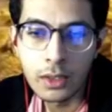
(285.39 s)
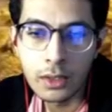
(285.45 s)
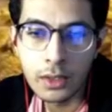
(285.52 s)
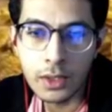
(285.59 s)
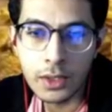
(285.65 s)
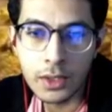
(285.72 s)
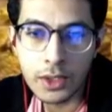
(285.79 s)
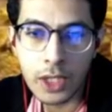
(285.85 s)

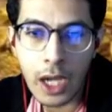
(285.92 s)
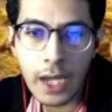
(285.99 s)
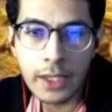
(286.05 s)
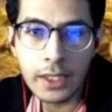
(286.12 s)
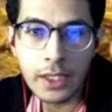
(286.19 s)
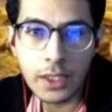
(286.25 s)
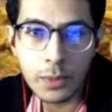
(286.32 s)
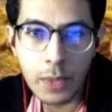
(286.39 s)
This
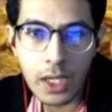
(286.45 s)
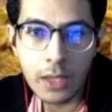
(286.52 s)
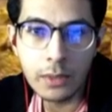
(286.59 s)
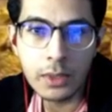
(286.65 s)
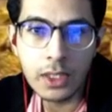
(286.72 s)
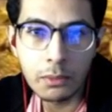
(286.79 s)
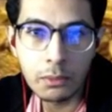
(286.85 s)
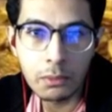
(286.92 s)
Chinese
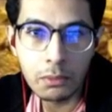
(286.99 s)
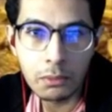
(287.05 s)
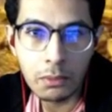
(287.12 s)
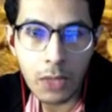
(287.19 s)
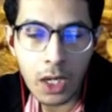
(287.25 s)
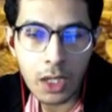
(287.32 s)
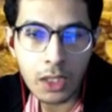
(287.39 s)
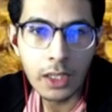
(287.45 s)
baby
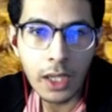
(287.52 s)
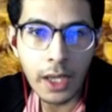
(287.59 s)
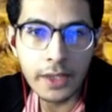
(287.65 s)
monk is